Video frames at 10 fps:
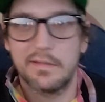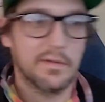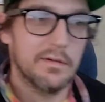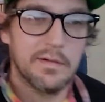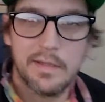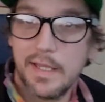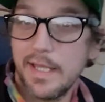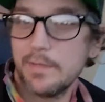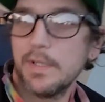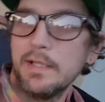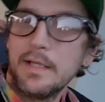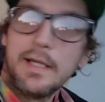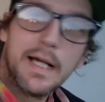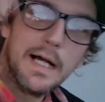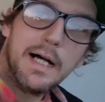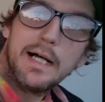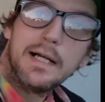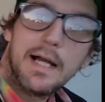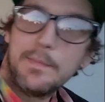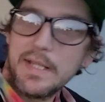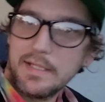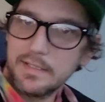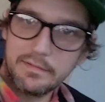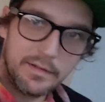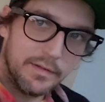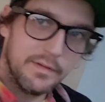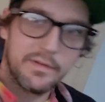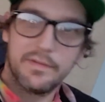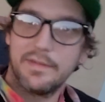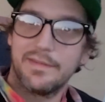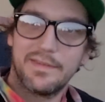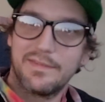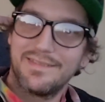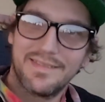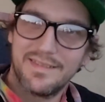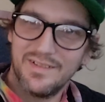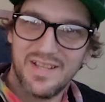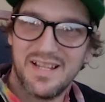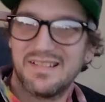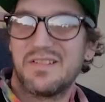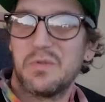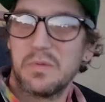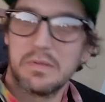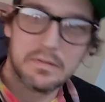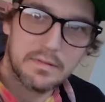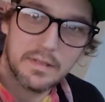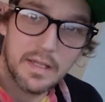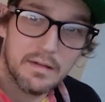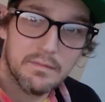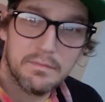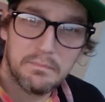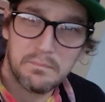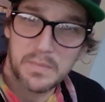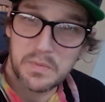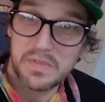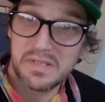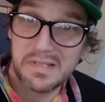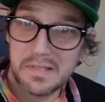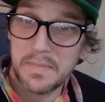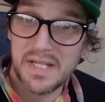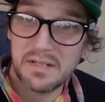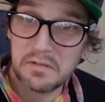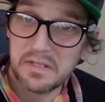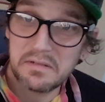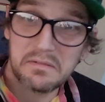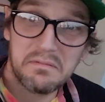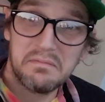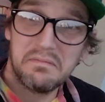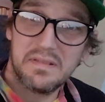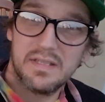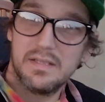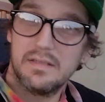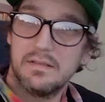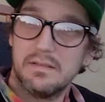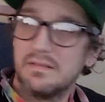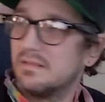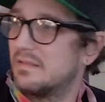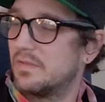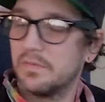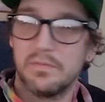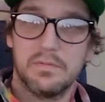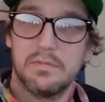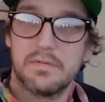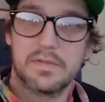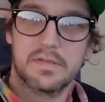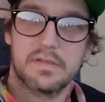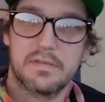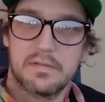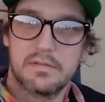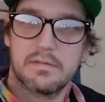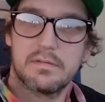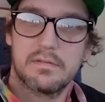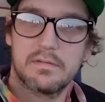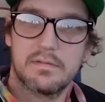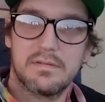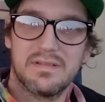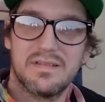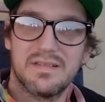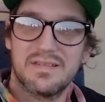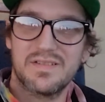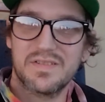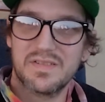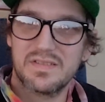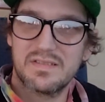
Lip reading: So anyway, I made it because it's a lot cooler to have music in the background than to just yeah,